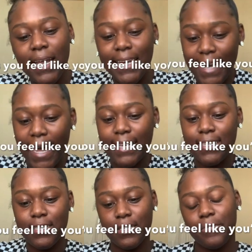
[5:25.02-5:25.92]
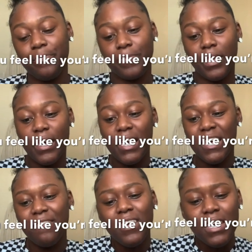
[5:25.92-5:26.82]
Next.
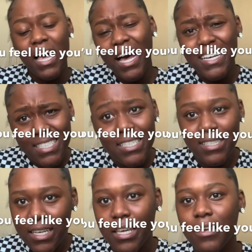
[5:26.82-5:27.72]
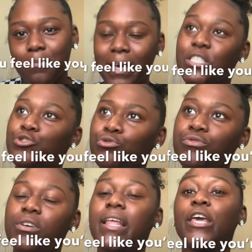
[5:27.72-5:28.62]
If he constantly makes you
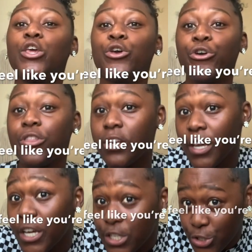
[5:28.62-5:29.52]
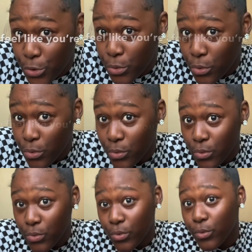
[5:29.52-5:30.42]
feel like you're the issue,
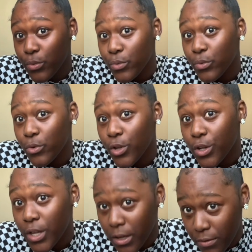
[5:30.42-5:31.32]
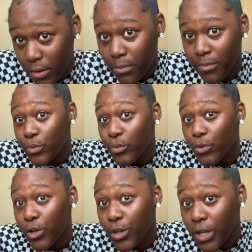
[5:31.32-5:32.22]
leave him.
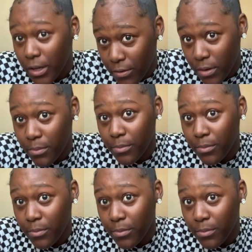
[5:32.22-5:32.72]
Leave him.